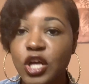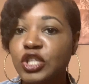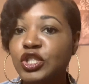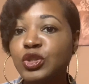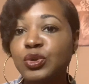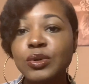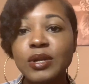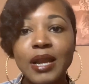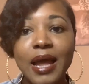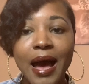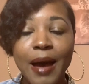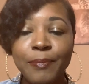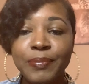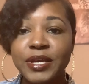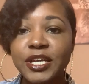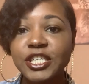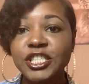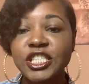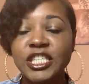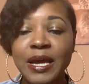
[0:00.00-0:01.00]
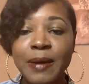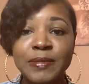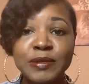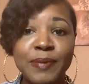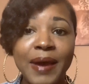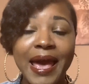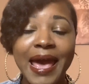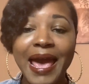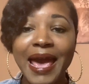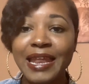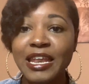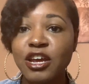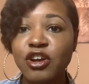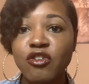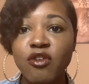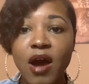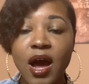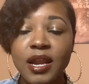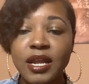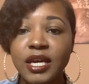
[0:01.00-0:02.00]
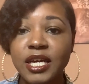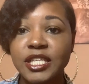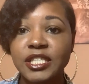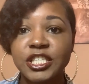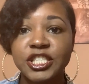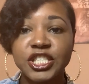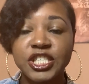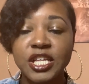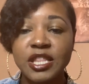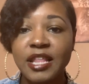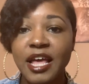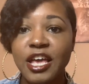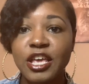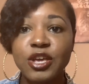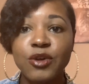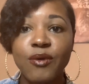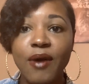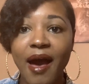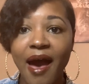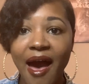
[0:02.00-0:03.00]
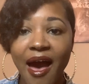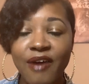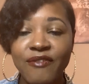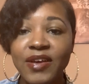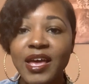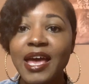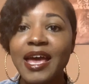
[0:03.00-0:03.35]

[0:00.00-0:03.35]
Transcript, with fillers: Do not be ashamed by any chronic condition that you have,